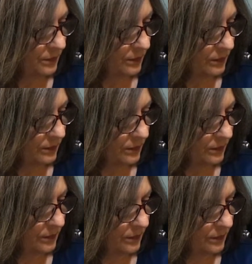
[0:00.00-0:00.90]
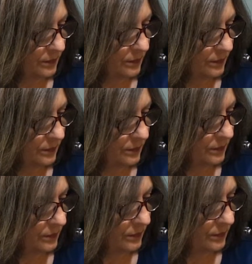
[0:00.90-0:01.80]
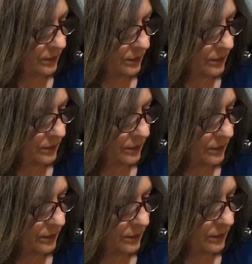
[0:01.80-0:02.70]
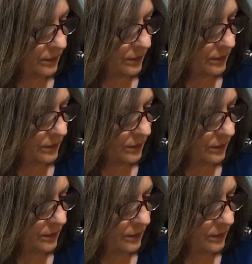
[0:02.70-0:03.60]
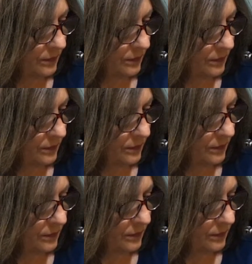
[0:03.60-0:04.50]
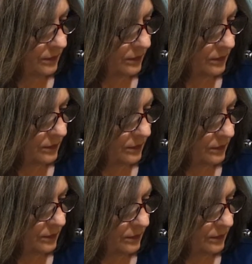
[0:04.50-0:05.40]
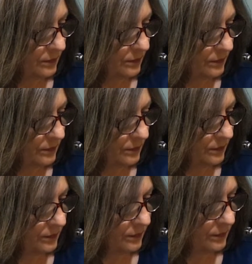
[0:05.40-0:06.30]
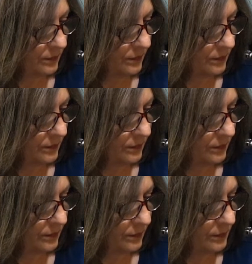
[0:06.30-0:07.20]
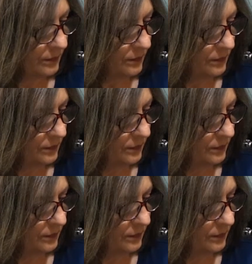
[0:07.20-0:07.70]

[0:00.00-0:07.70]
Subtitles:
[no speech]